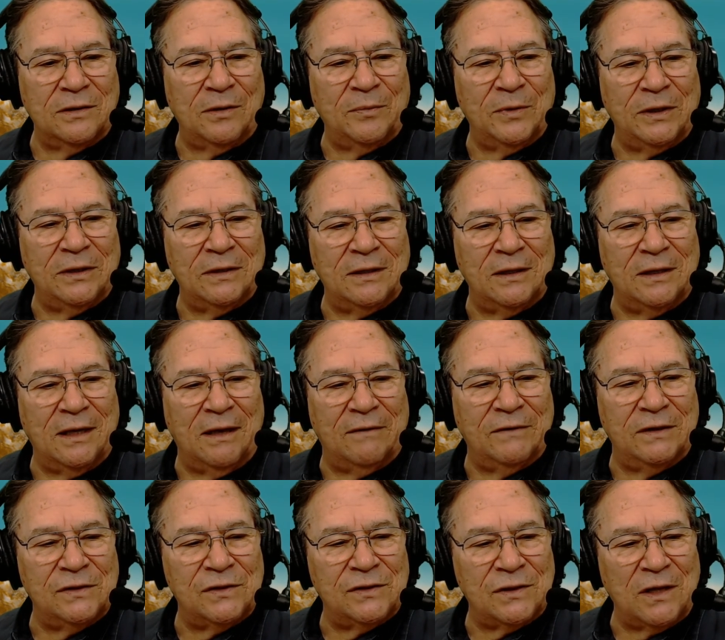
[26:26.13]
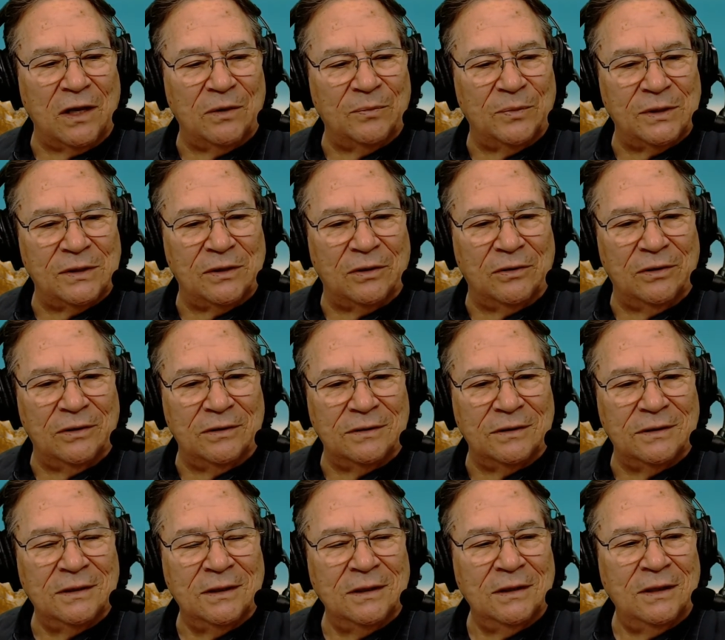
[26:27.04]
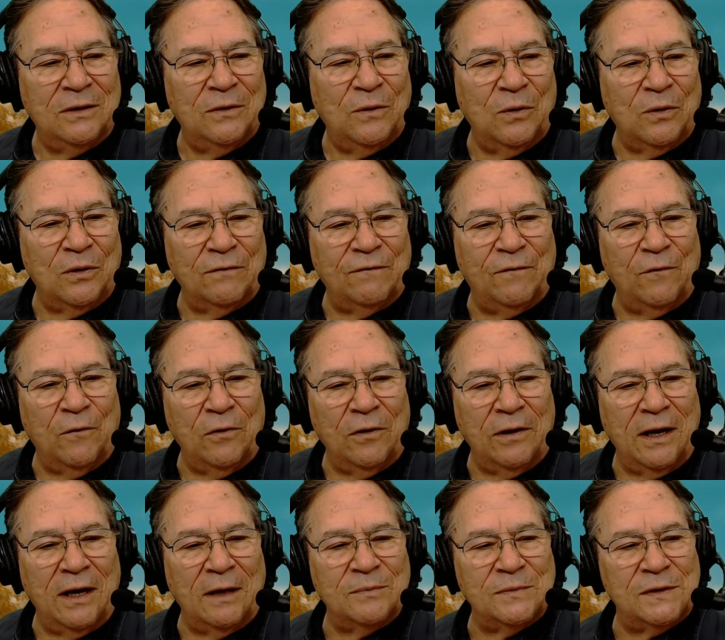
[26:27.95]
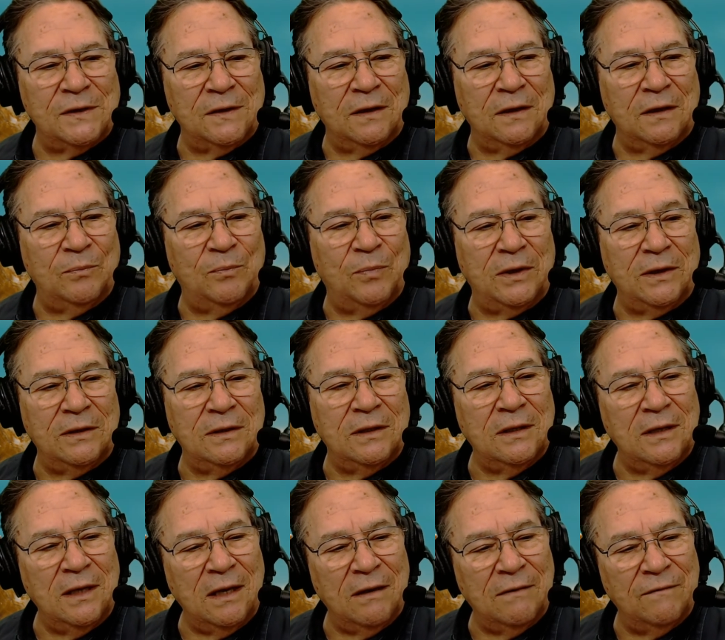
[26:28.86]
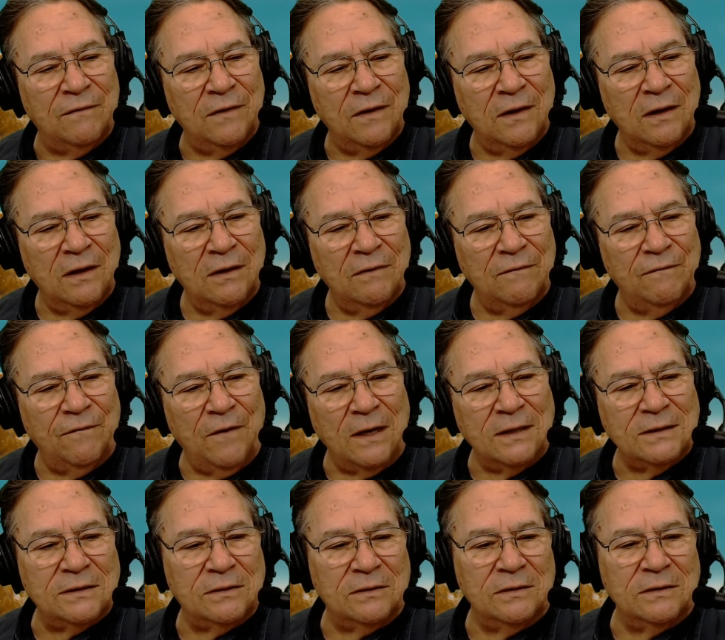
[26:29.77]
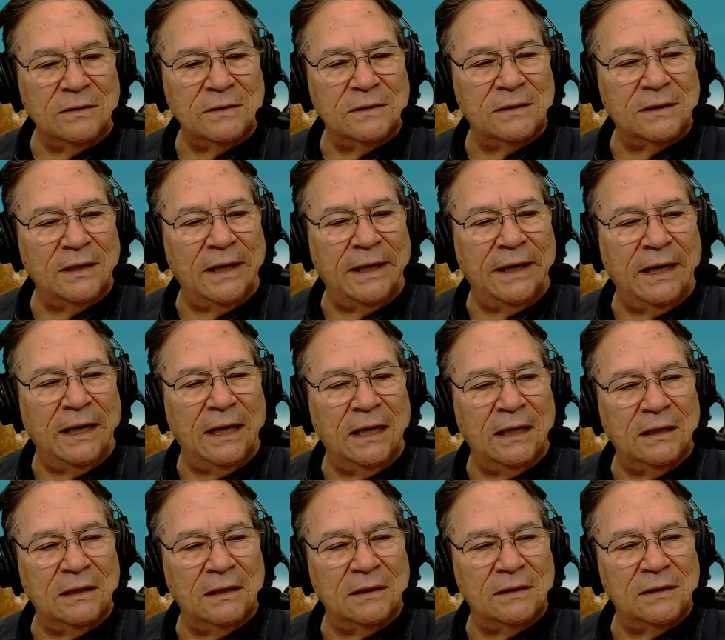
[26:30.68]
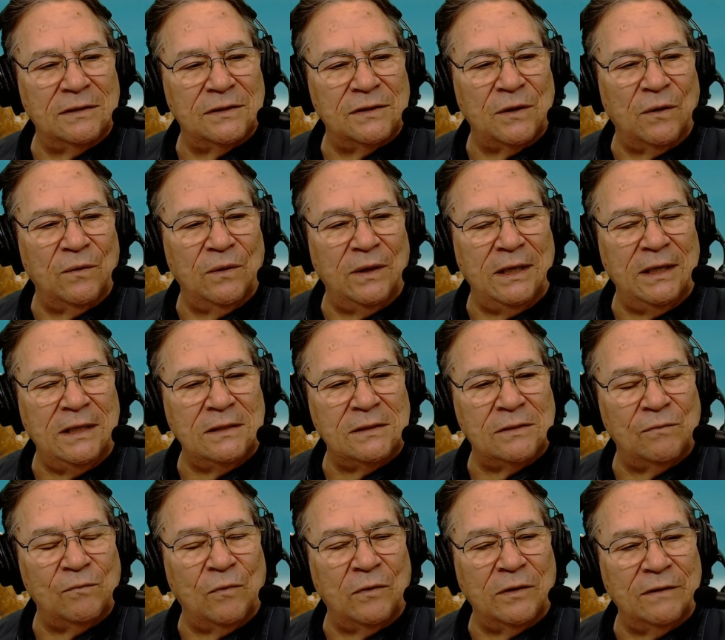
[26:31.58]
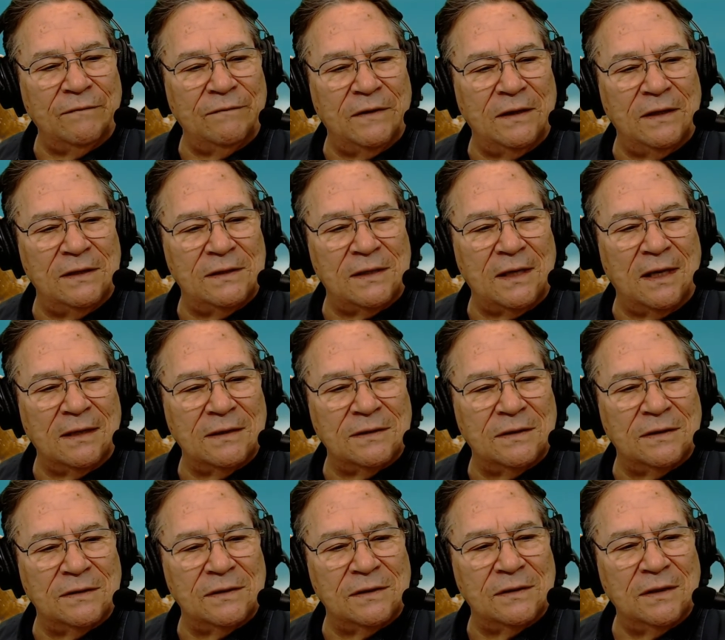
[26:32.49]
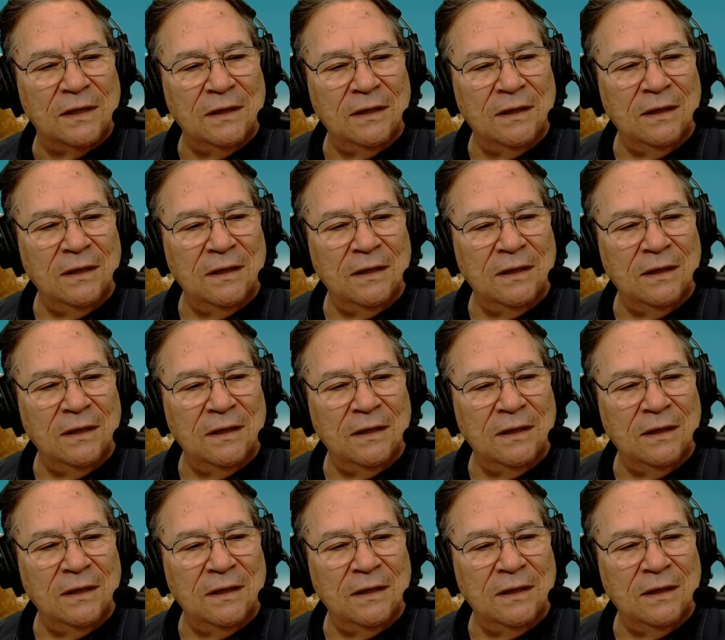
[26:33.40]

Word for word: I mean, it didn't have any shell material or forams in it, but it did have fossils, and so each one of these has its,